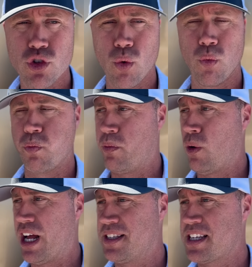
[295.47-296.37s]
two,
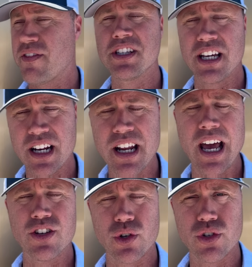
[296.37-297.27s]
what, 17
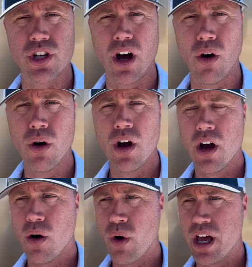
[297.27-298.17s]
days or so
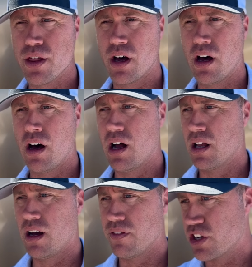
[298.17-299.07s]
with uh,
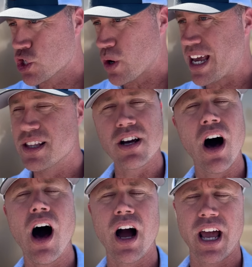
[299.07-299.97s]
all of the trade
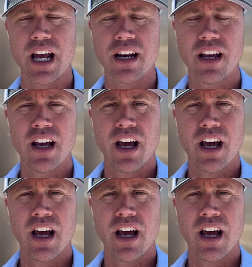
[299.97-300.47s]
talk and